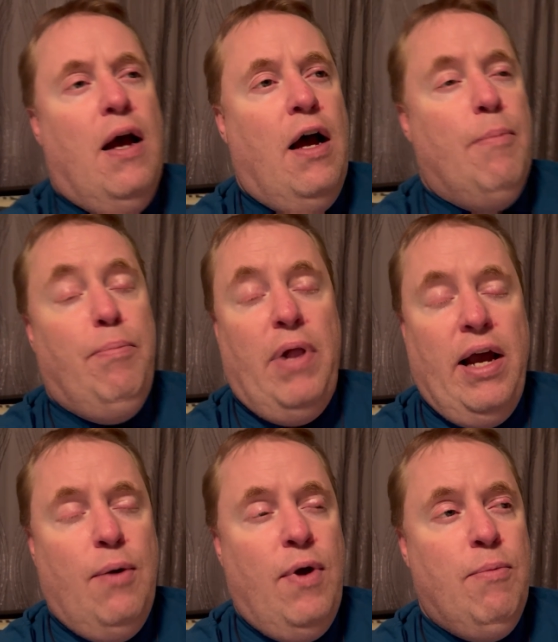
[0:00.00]
Um,
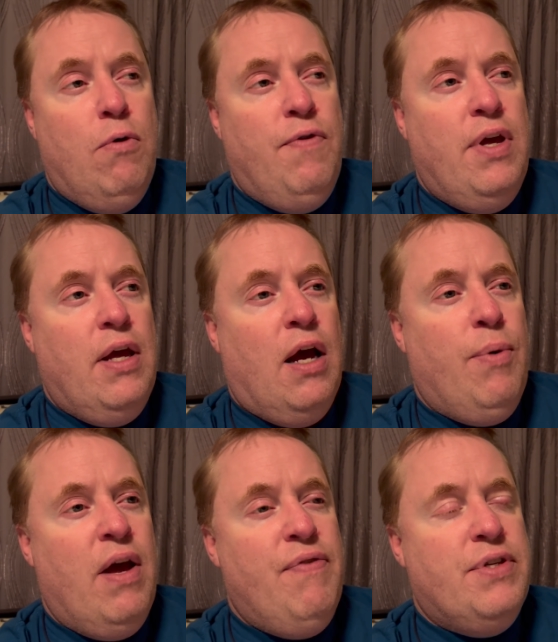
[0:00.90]
black and white movie. Uh,
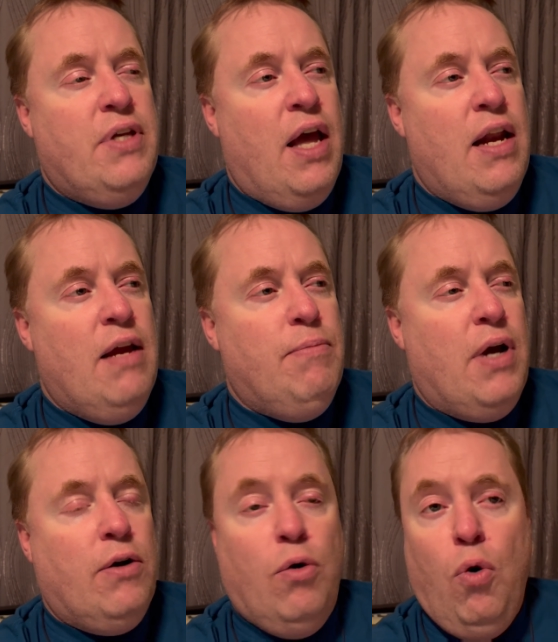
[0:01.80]
we have this guy named Dr.